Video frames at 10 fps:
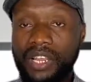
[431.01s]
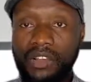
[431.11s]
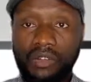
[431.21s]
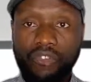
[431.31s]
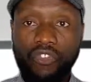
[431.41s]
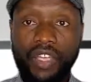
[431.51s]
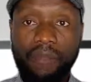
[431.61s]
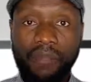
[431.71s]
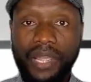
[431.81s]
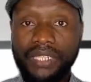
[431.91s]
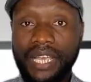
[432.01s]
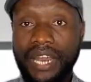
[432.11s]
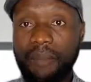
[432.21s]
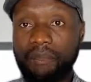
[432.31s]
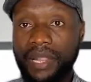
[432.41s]
looked for a place and I
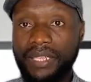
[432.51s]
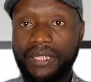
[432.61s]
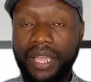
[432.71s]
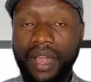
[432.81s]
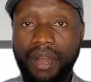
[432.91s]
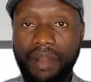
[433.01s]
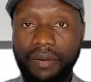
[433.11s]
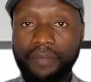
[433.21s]
placed the car.